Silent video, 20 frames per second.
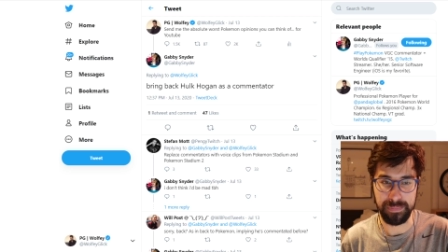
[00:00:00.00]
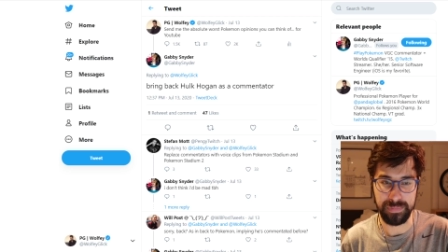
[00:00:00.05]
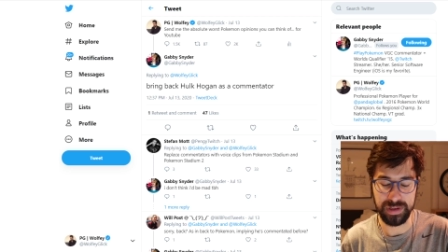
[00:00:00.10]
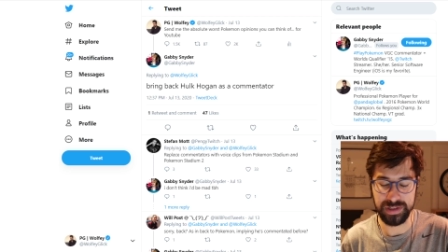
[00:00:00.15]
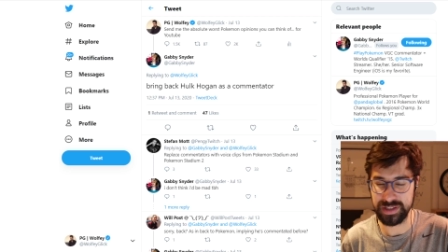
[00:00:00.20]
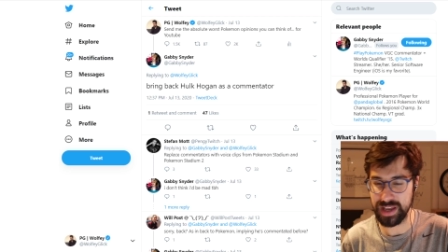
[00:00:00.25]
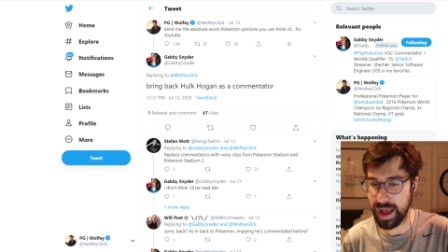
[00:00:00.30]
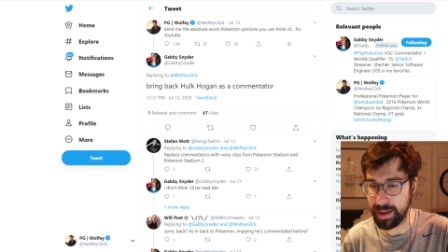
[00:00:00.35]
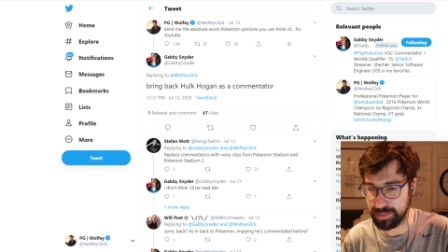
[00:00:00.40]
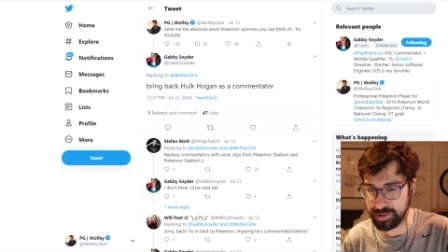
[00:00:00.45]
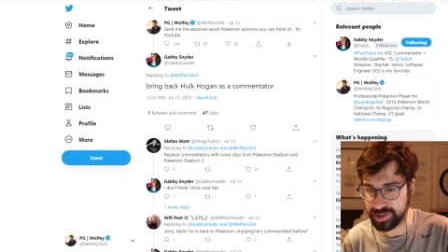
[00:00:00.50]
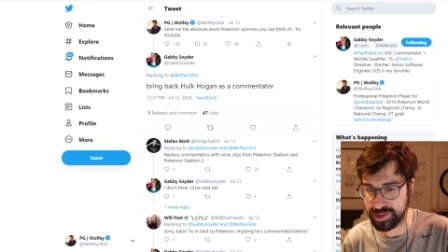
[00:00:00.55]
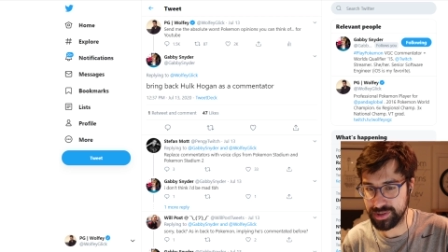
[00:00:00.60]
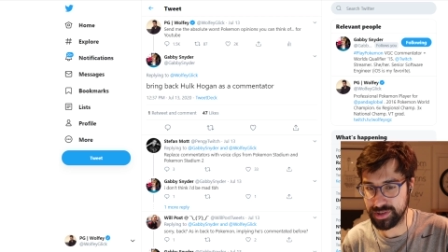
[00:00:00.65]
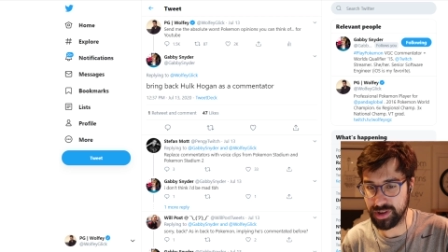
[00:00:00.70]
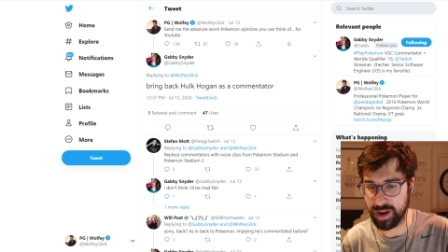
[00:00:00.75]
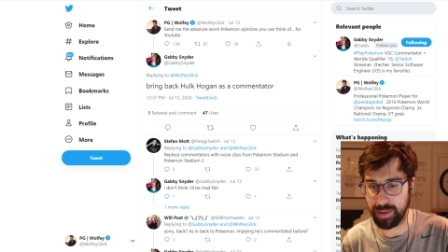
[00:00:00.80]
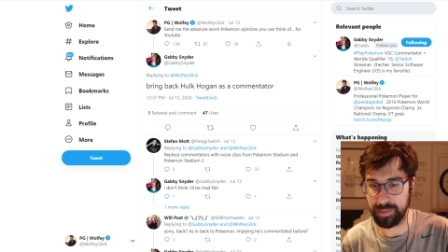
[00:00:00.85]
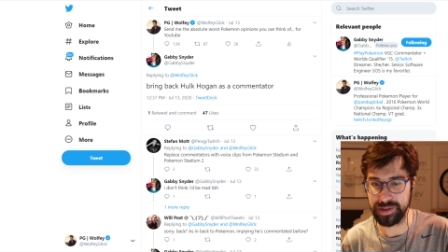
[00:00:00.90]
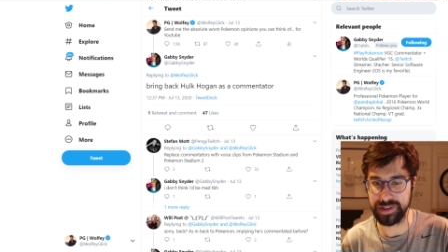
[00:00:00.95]
established
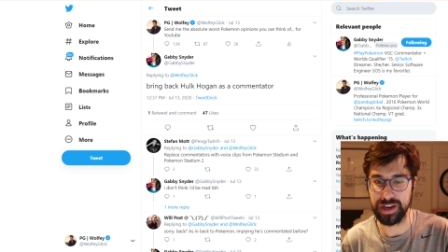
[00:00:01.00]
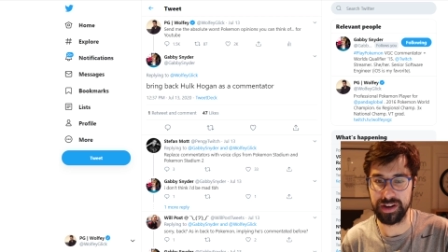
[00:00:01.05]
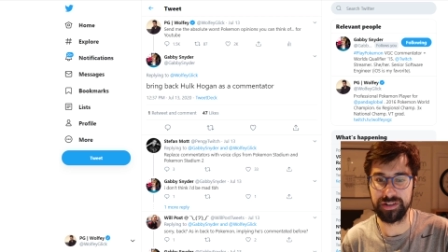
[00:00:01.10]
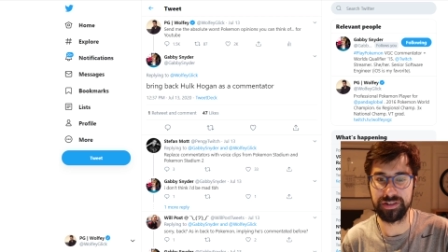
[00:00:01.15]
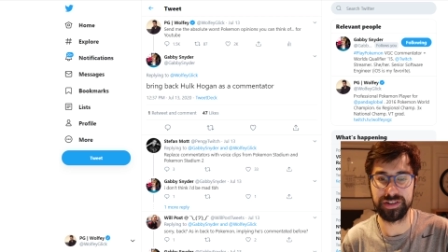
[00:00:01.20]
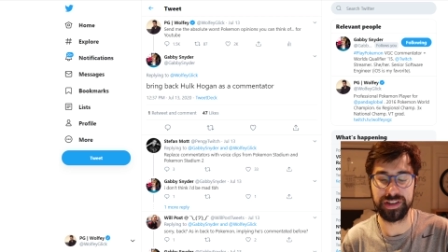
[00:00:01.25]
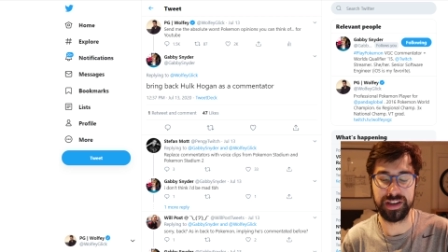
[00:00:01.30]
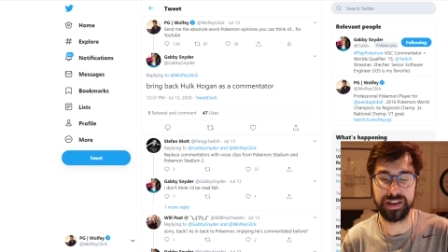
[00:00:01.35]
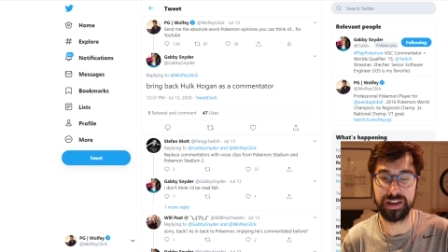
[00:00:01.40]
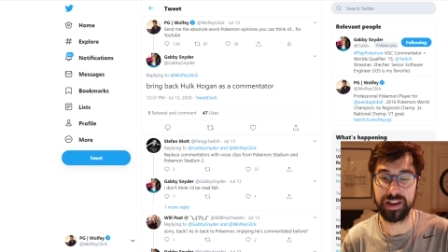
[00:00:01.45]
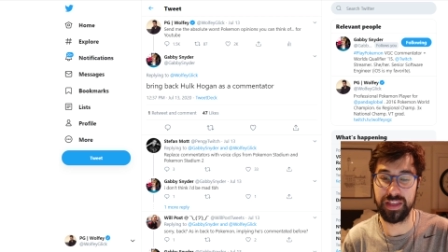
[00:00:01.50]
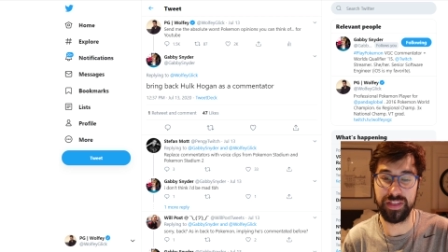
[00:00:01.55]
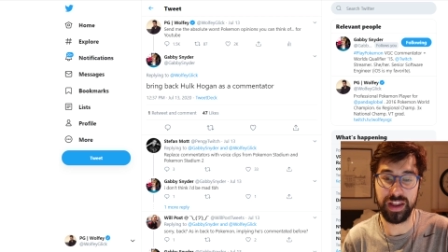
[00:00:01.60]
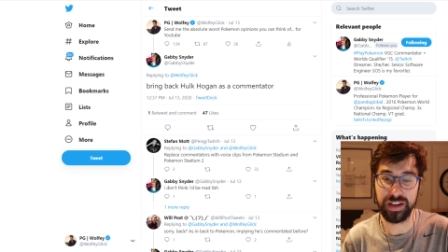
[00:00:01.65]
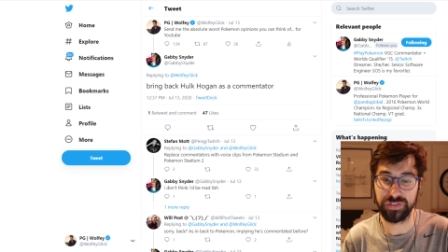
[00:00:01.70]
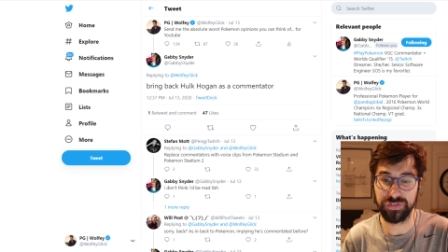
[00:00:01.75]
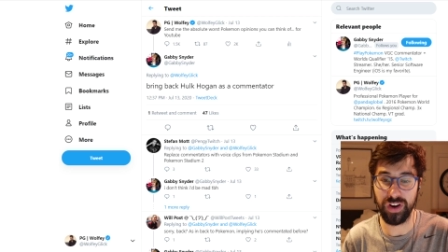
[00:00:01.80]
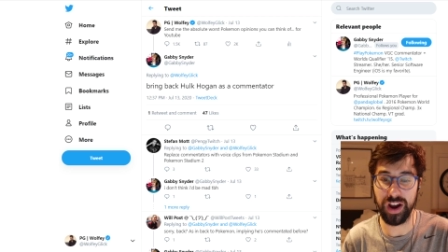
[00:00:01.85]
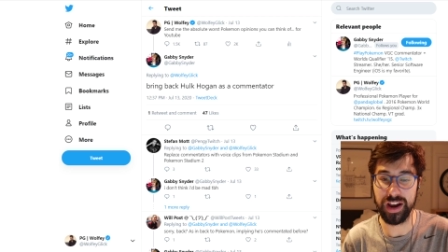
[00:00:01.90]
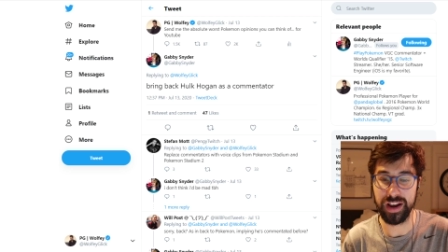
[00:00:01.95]
commentators, and and that's
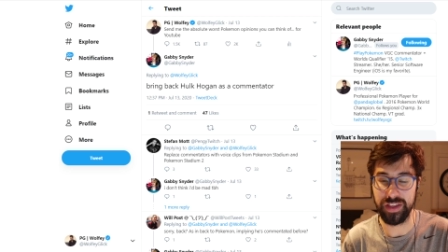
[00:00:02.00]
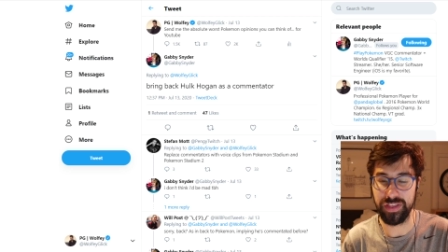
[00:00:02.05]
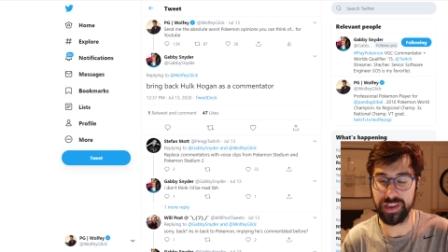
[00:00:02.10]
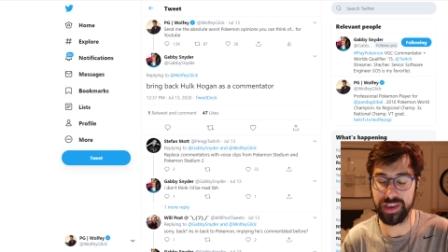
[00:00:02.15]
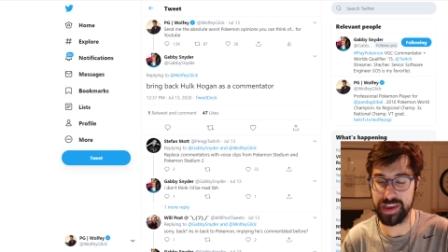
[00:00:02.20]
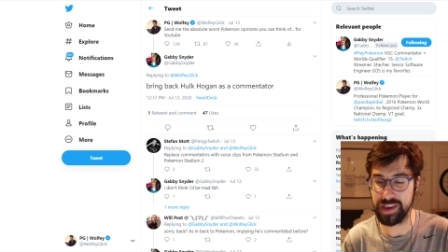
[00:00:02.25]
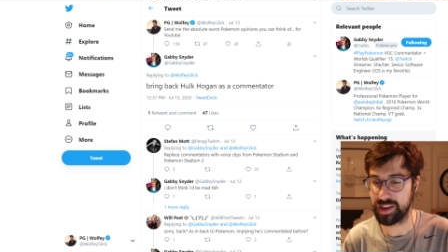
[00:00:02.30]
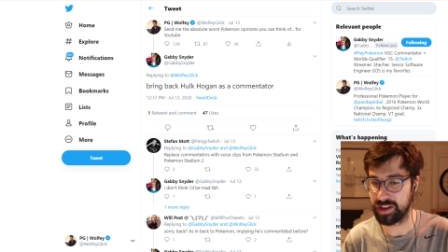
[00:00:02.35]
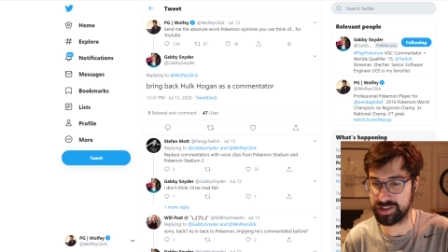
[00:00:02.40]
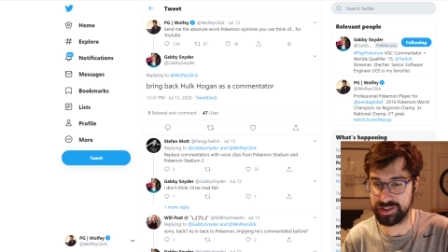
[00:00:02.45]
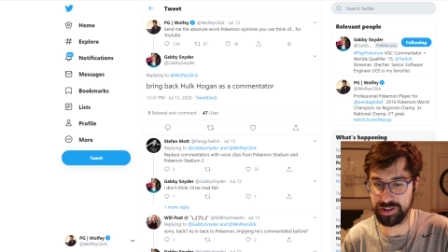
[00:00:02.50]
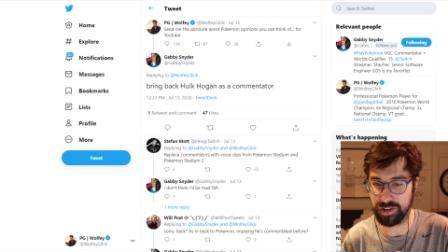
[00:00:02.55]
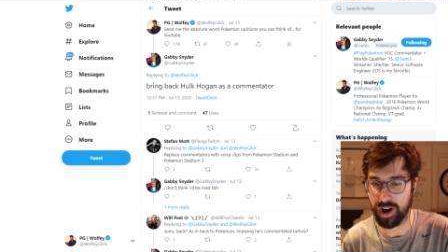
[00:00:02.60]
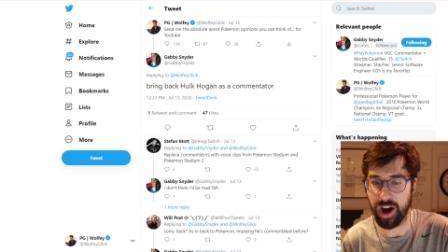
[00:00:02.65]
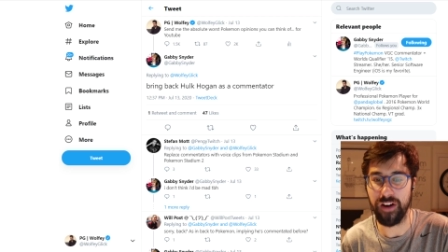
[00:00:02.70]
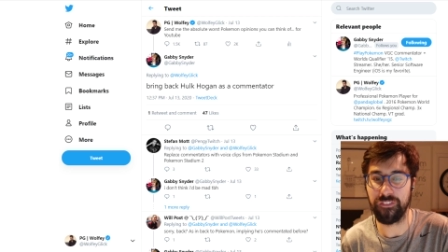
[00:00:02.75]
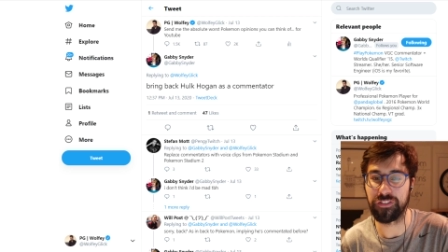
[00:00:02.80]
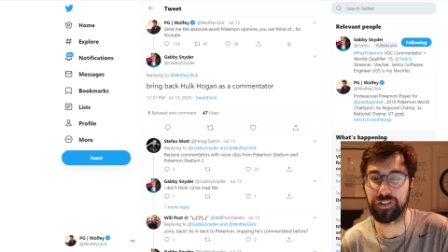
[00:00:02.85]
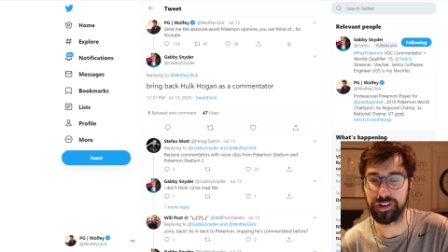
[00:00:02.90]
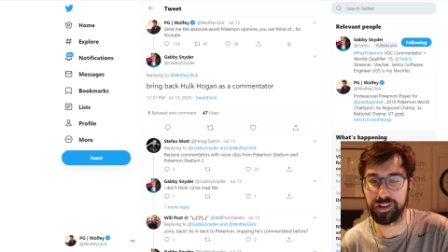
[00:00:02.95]
fine. I think he can still
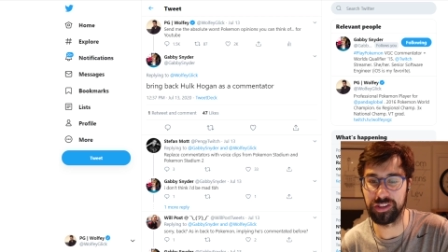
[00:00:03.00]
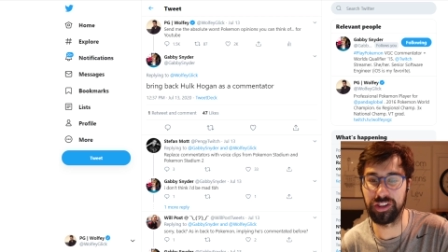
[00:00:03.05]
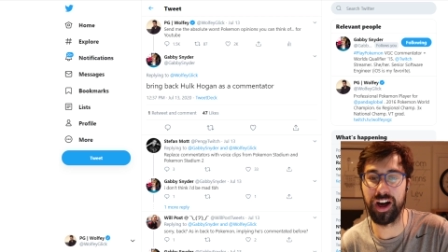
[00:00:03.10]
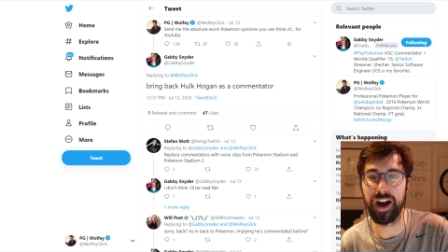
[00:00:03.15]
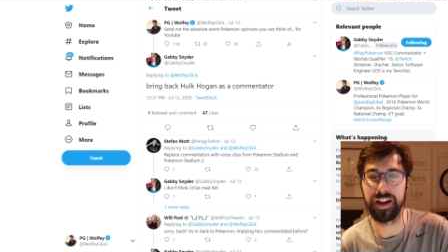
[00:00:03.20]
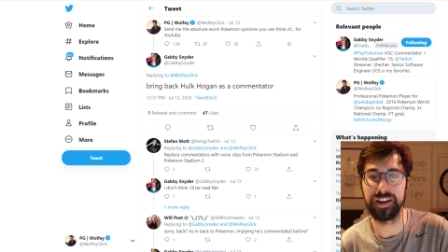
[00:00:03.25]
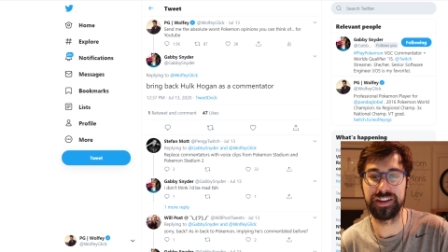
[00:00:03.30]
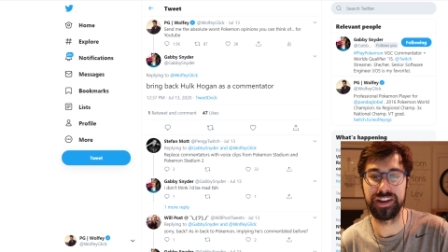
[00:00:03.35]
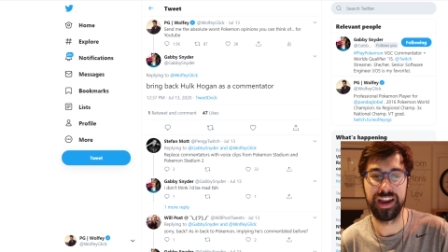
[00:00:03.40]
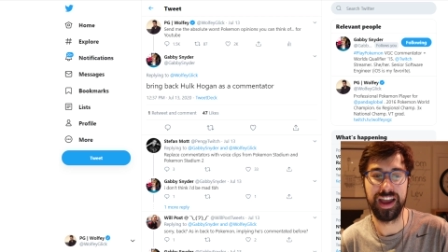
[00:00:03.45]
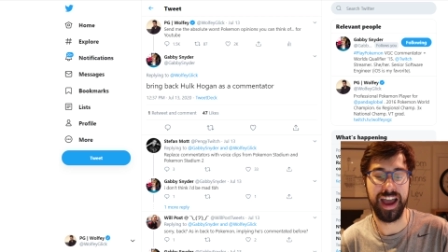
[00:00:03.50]
offer a lot.